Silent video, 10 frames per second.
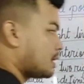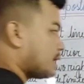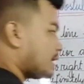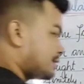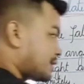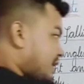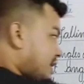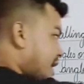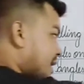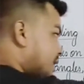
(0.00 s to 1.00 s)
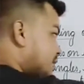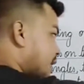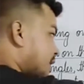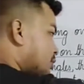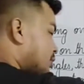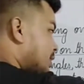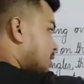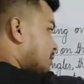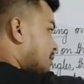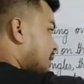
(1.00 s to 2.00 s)
interior angles ani do tinjana
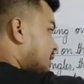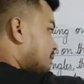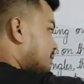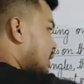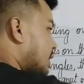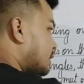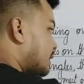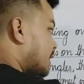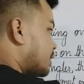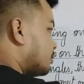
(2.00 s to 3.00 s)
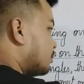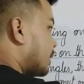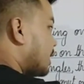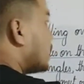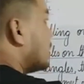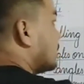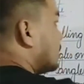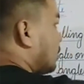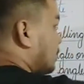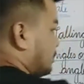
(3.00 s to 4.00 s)
matam da karigumba
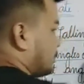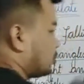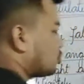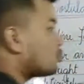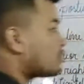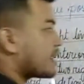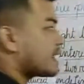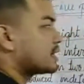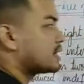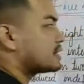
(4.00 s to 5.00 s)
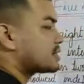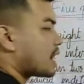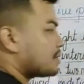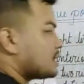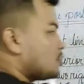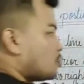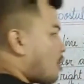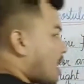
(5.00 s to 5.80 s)
two right angles haibidi one